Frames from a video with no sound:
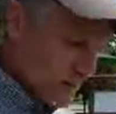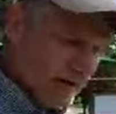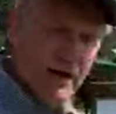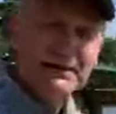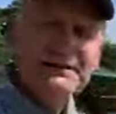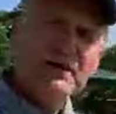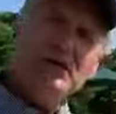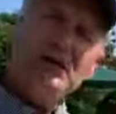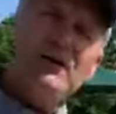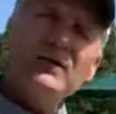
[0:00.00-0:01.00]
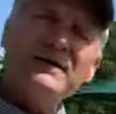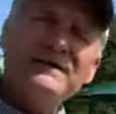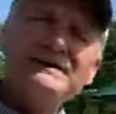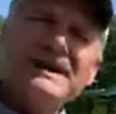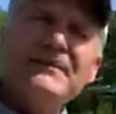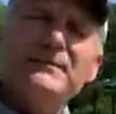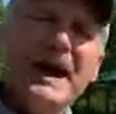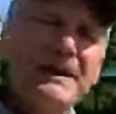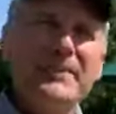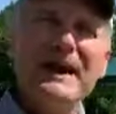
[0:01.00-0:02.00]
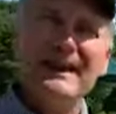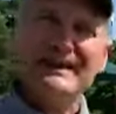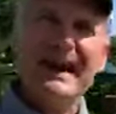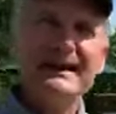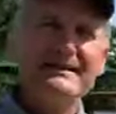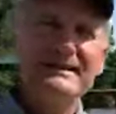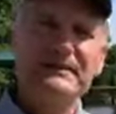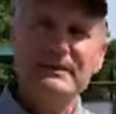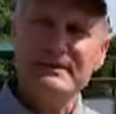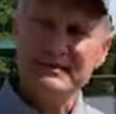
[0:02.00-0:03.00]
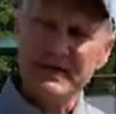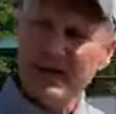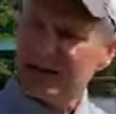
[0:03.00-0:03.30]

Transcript: We also, along with this, have backpack activities.